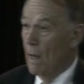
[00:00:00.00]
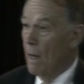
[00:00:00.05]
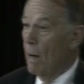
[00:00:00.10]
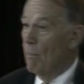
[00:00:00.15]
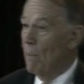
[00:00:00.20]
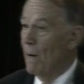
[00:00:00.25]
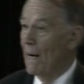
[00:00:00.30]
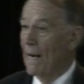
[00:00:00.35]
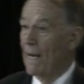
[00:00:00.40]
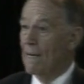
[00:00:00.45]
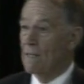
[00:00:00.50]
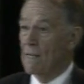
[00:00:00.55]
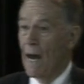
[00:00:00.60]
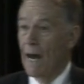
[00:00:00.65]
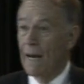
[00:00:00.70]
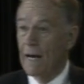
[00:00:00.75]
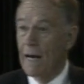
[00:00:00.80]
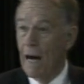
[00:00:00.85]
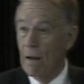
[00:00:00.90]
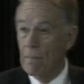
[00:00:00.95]
But as
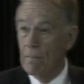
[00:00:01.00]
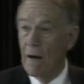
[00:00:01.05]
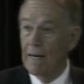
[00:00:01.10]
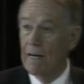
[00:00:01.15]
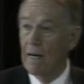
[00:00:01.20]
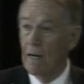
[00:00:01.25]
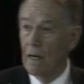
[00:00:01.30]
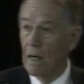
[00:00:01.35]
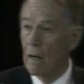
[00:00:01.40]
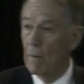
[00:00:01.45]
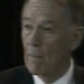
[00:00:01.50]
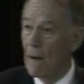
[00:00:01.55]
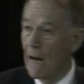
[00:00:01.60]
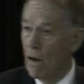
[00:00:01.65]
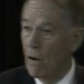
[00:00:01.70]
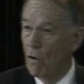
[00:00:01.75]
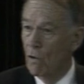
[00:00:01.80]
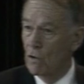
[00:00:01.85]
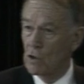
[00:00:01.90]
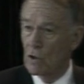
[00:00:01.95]
I got my gun out of my
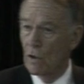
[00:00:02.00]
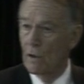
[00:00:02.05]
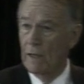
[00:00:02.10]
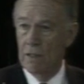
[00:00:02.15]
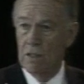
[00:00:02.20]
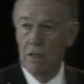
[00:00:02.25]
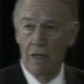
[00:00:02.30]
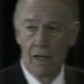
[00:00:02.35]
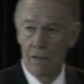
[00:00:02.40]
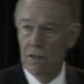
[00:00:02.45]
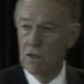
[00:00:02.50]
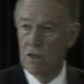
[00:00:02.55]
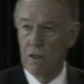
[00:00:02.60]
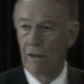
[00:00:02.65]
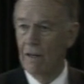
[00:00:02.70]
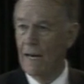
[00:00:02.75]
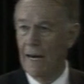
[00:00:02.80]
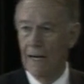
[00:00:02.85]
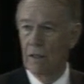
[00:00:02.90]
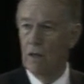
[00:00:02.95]
holster, his gun still
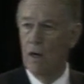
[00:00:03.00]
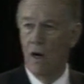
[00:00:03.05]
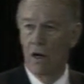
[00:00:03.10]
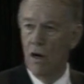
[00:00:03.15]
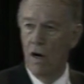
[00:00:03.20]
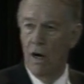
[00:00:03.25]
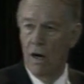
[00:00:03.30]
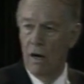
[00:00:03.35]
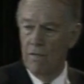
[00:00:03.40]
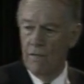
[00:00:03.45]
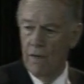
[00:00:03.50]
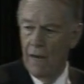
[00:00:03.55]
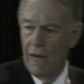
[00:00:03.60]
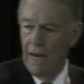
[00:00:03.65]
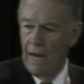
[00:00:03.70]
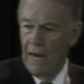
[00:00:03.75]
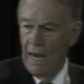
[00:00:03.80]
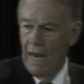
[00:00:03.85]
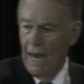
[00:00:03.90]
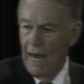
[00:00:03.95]
hadn't gone off.
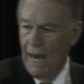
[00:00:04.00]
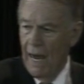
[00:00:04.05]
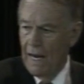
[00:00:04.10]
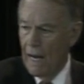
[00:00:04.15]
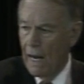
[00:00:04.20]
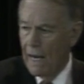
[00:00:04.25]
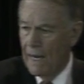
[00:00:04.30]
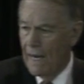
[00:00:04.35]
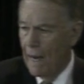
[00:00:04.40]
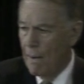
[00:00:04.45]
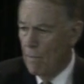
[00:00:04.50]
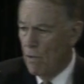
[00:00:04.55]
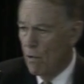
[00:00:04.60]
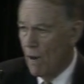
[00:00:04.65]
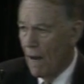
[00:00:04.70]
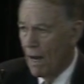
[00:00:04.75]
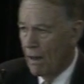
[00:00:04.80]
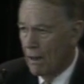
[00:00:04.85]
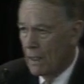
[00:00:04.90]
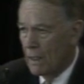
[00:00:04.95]
And I came
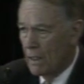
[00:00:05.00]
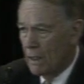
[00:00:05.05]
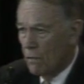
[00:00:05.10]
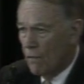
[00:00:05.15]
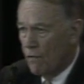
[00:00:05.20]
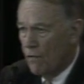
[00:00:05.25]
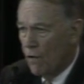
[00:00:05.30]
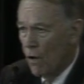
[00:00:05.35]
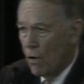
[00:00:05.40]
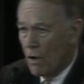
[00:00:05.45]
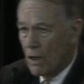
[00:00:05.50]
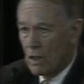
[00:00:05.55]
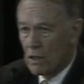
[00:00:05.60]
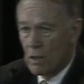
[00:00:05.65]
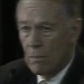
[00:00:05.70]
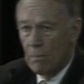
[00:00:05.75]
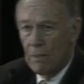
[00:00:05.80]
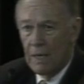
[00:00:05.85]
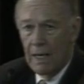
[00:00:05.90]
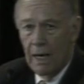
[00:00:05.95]
around into focus
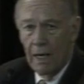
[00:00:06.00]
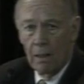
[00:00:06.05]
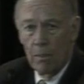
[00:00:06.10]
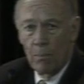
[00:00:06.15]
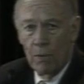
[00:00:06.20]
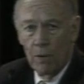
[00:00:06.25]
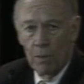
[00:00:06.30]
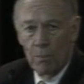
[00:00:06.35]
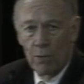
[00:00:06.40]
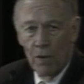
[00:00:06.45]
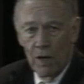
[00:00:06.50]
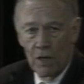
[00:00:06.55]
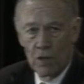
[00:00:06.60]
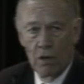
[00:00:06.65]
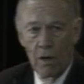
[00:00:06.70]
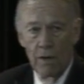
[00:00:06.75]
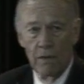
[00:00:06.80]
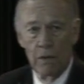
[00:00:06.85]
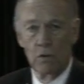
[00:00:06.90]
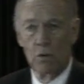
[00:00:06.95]
and began to put pressure
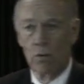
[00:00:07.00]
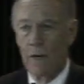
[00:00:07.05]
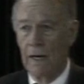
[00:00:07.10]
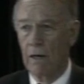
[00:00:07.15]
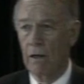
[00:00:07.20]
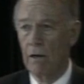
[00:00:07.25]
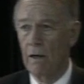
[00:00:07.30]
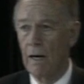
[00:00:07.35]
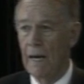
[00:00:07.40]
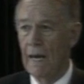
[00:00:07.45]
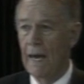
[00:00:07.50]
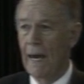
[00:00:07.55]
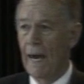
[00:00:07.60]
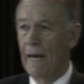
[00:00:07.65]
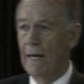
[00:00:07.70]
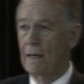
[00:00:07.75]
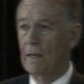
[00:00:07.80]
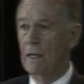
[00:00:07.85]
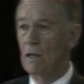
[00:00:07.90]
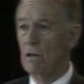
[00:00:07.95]
on the trigger.
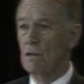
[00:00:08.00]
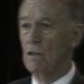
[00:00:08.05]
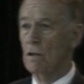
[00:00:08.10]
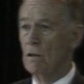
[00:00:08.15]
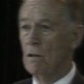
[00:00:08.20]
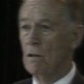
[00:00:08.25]
And here's